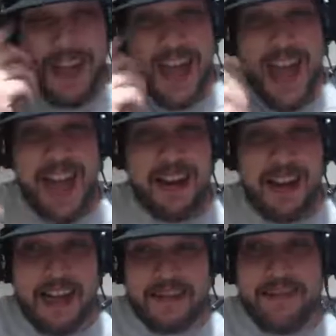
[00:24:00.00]
I
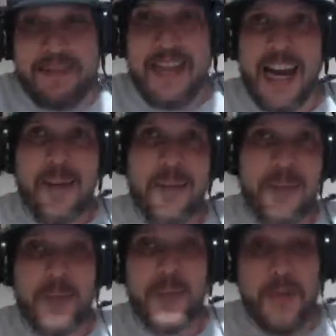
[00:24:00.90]

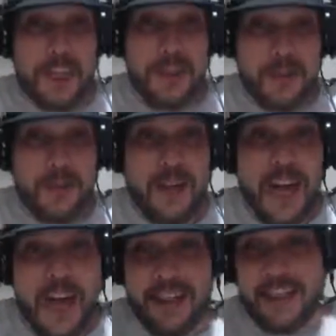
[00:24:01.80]
wondered who they do.
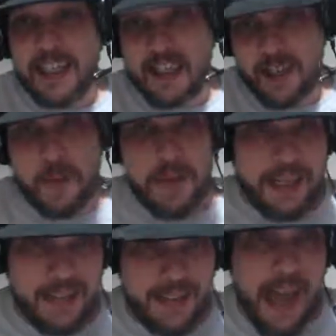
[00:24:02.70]
I think they should
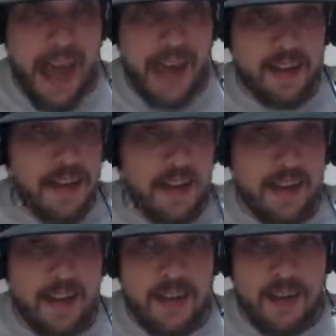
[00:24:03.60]
bring in Taz.
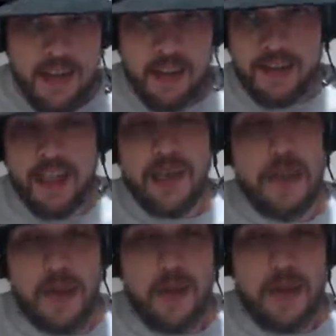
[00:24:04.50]
I was telling
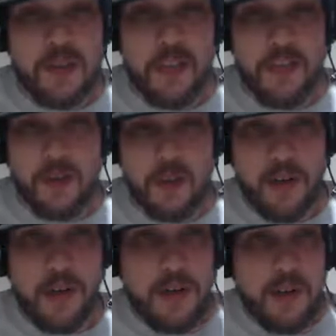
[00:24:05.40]
Bob Risky on
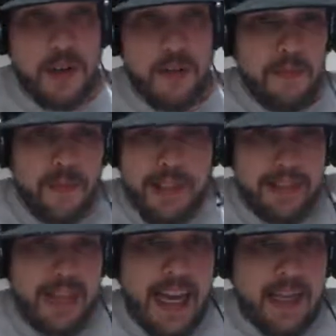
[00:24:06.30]
Twitter, bring
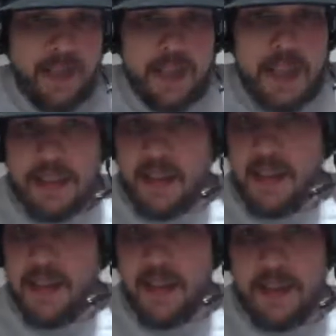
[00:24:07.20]
in Taz as
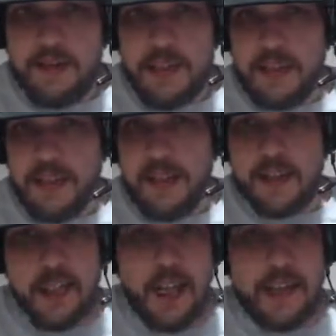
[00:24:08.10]

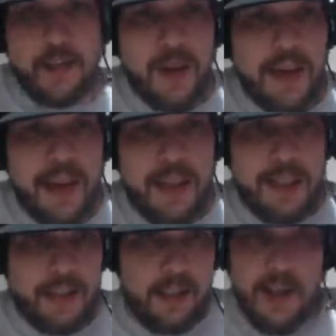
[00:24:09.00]
a judge. Why not? He
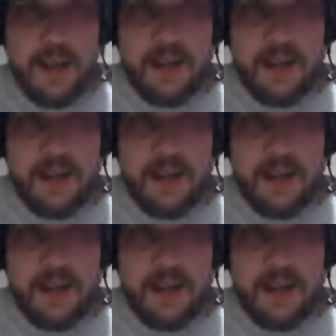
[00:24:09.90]
did a commentary.